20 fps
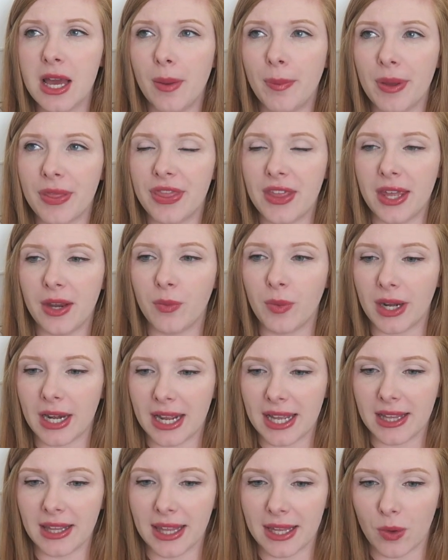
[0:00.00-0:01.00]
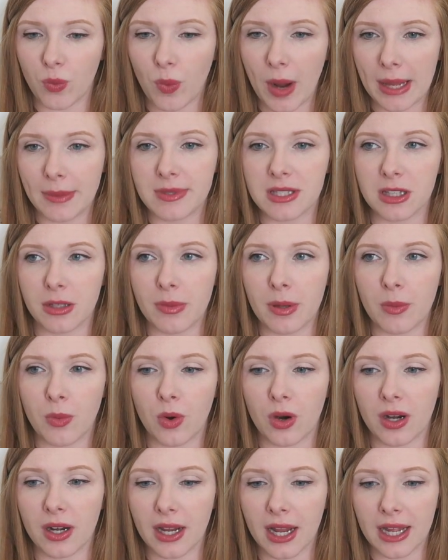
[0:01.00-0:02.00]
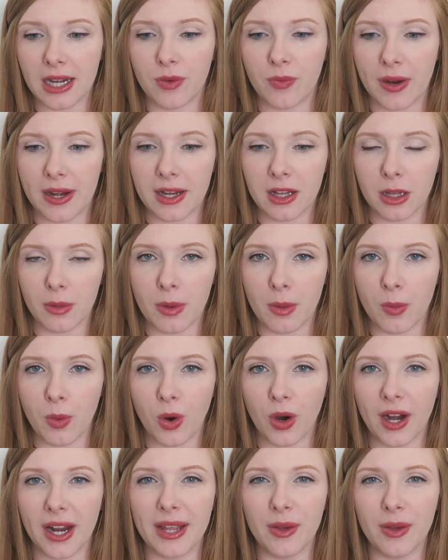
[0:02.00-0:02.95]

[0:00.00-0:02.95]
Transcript: but then when I like wiped a little bit more and kind of waited a little bit more,